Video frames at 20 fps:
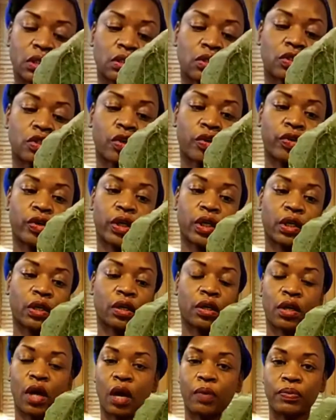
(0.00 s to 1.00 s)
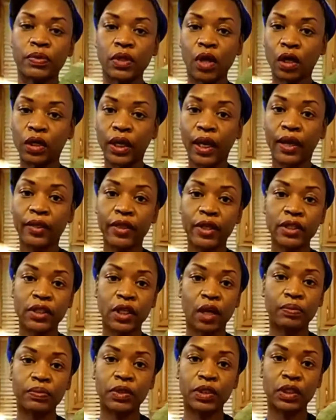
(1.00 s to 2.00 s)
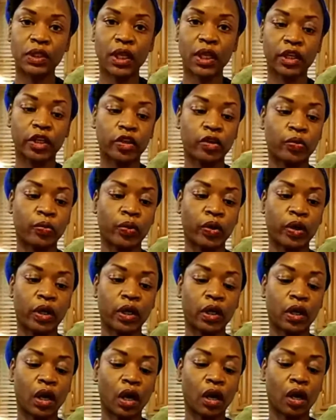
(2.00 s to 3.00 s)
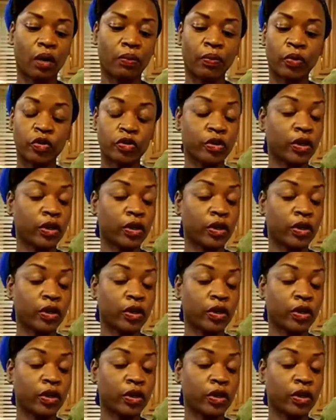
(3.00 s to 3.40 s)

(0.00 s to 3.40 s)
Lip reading: So you can saute this up just like you would, or treat